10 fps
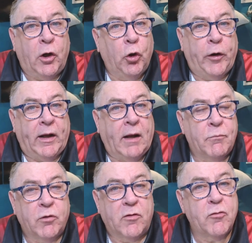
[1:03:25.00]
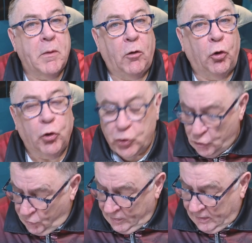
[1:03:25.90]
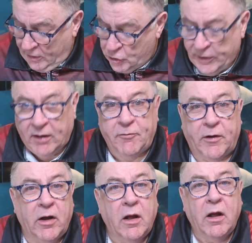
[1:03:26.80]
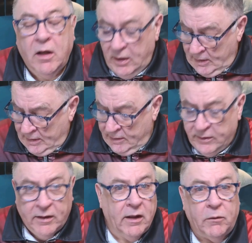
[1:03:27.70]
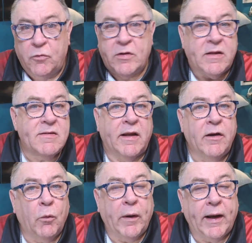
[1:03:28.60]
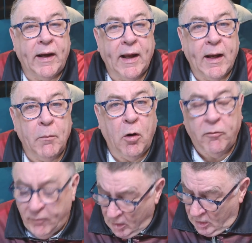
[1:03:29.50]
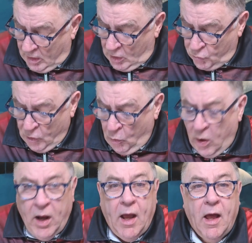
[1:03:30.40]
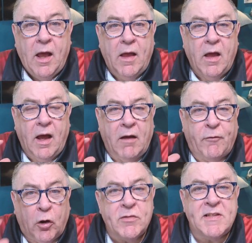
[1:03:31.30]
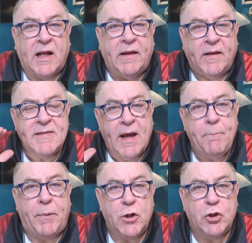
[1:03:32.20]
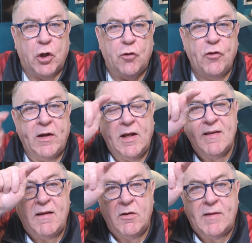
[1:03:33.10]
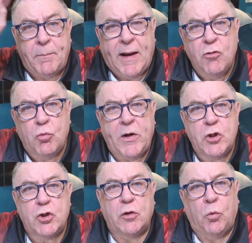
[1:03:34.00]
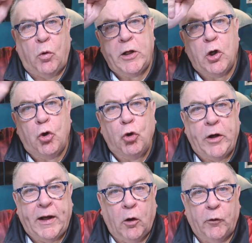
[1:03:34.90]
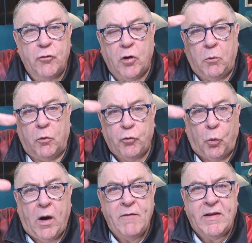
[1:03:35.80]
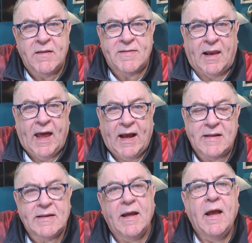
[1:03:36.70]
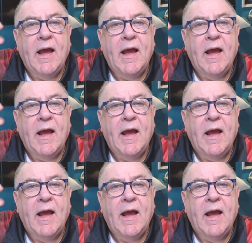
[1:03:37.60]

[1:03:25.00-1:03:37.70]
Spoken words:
good. It absolutely smelt gorgeous in the kitchen after, and it was dead tender when it came off. So I forgot to tell you the temperatures. It depends what you're cooking on the top. So whatever you select,